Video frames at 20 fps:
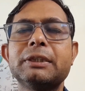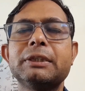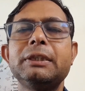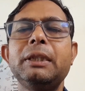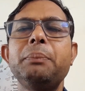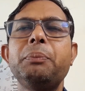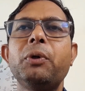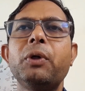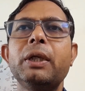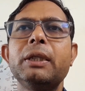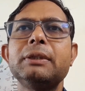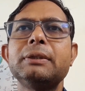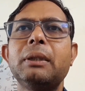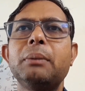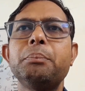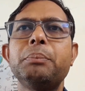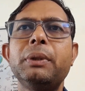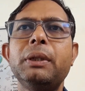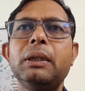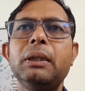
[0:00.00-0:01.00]
Say for
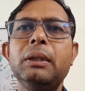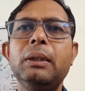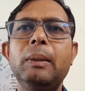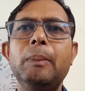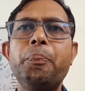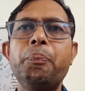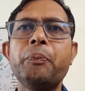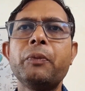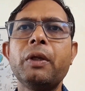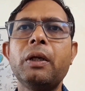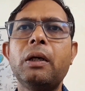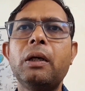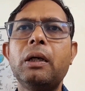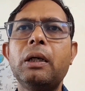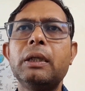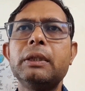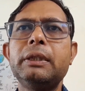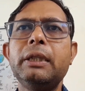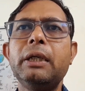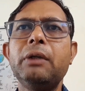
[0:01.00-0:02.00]
example,
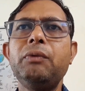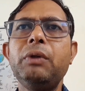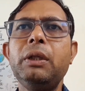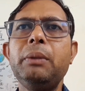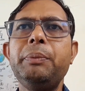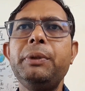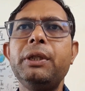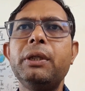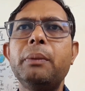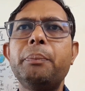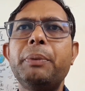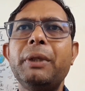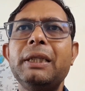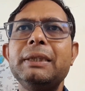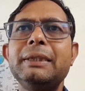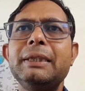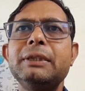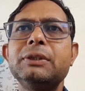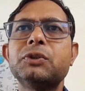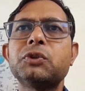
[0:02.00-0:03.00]
there will be a
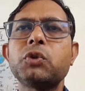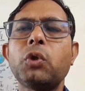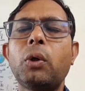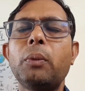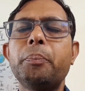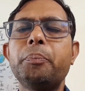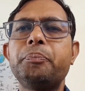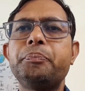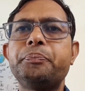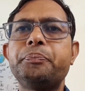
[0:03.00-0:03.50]
presence of